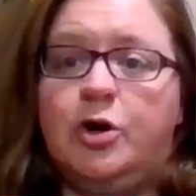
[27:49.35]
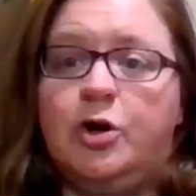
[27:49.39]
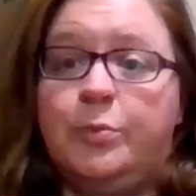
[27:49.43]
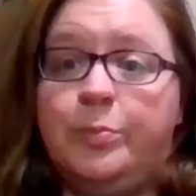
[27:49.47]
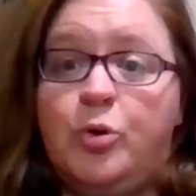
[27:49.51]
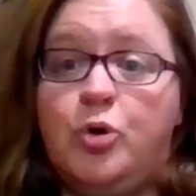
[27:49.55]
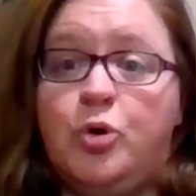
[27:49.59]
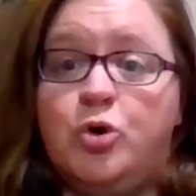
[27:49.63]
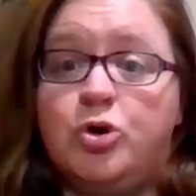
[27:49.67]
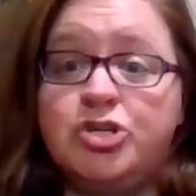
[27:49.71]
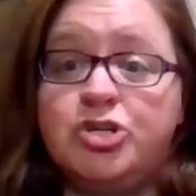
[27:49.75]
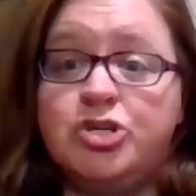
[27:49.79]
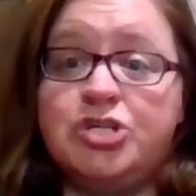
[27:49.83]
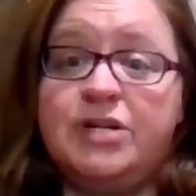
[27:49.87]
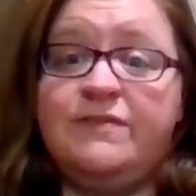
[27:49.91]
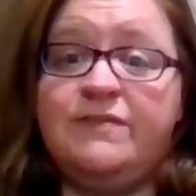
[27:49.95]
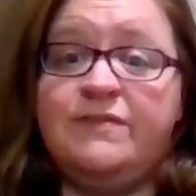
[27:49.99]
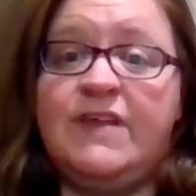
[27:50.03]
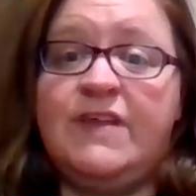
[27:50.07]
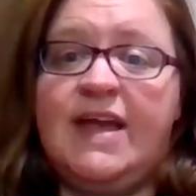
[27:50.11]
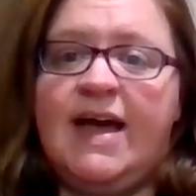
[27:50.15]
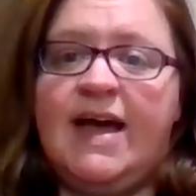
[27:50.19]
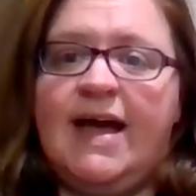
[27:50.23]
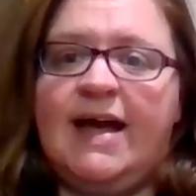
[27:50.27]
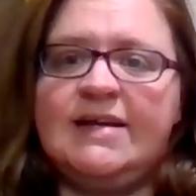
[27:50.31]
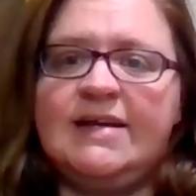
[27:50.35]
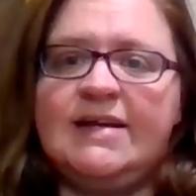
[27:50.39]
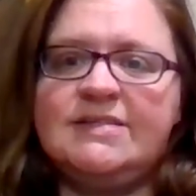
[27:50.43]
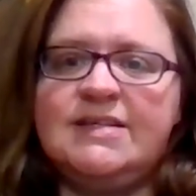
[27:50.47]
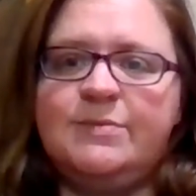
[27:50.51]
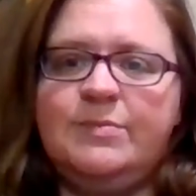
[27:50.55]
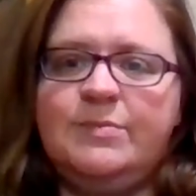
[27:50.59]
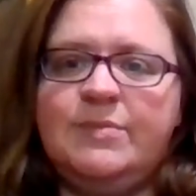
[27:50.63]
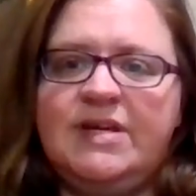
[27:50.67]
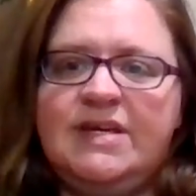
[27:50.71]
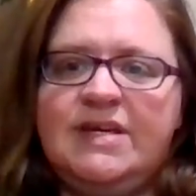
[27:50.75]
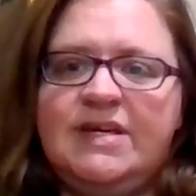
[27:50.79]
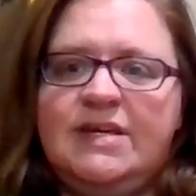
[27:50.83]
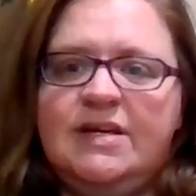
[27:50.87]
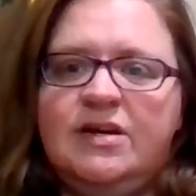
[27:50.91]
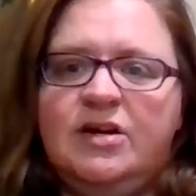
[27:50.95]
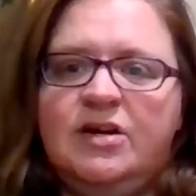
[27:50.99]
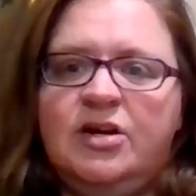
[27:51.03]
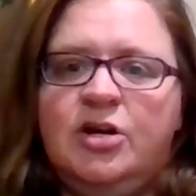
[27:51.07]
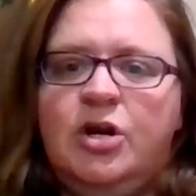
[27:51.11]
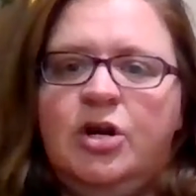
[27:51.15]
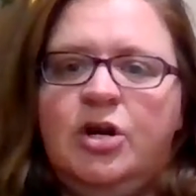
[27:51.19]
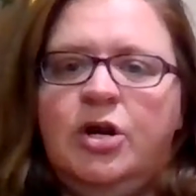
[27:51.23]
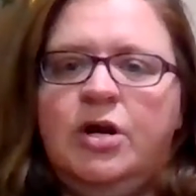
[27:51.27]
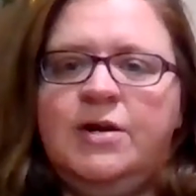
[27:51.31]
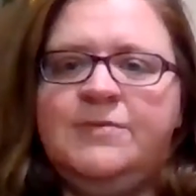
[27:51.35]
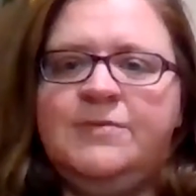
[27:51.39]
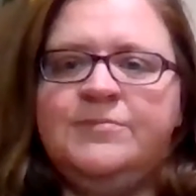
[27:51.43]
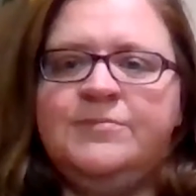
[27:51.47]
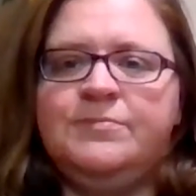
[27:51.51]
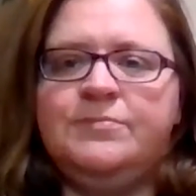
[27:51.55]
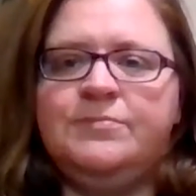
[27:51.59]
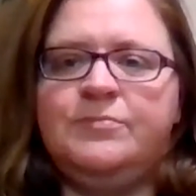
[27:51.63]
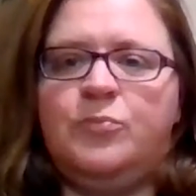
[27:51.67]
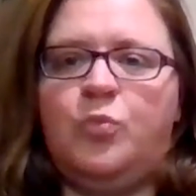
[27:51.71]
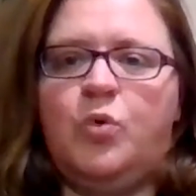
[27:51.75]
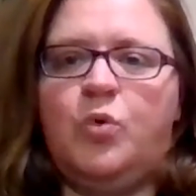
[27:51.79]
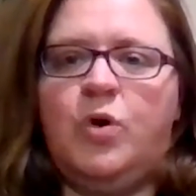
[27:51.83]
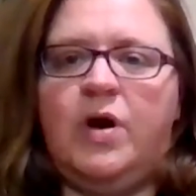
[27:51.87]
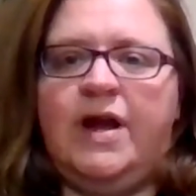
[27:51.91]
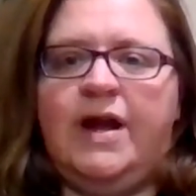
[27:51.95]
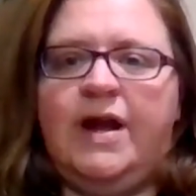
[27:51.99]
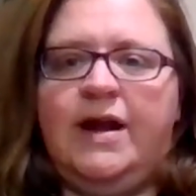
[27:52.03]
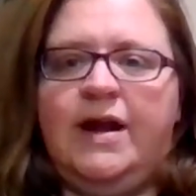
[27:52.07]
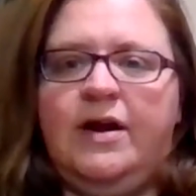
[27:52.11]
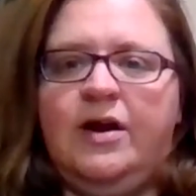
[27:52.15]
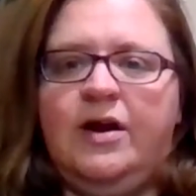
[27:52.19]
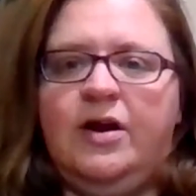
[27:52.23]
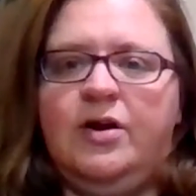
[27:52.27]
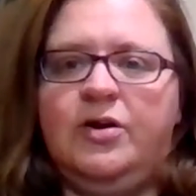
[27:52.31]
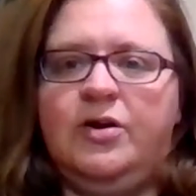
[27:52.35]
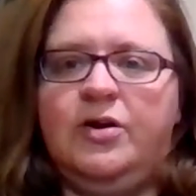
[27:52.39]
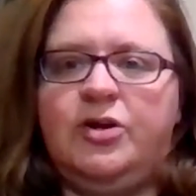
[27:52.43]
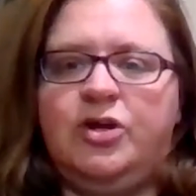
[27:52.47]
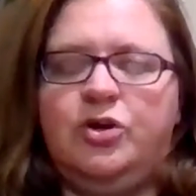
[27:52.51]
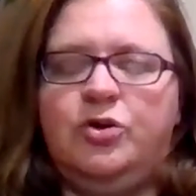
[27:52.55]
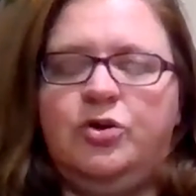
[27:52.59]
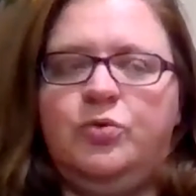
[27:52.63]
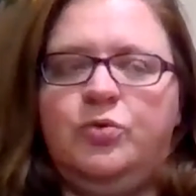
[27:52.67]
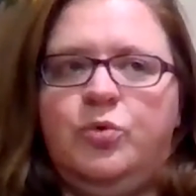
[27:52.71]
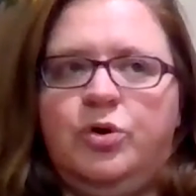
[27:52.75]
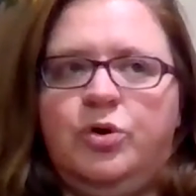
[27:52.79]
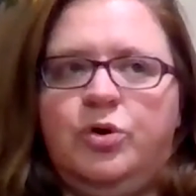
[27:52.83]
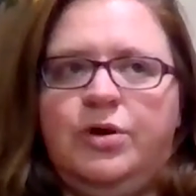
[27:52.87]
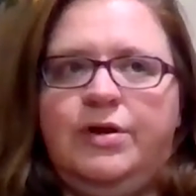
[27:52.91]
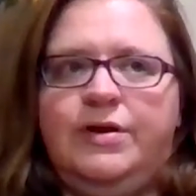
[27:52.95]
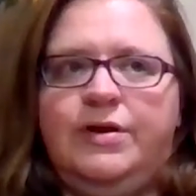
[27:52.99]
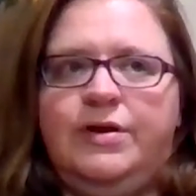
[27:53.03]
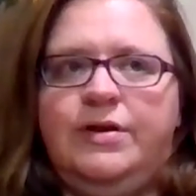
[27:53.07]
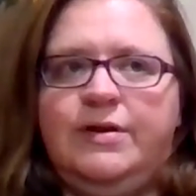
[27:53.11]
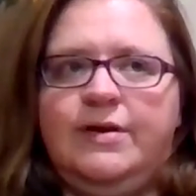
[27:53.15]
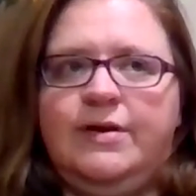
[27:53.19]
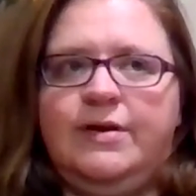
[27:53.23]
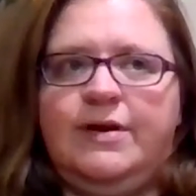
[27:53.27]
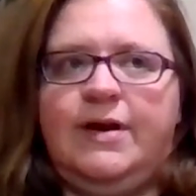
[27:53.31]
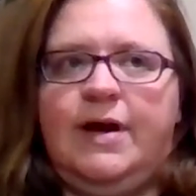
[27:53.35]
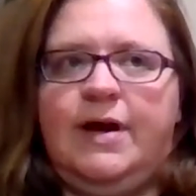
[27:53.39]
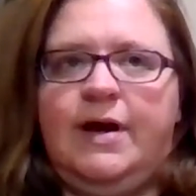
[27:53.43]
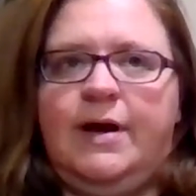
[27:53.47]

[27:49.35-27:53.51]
or portion of the academic year, where you would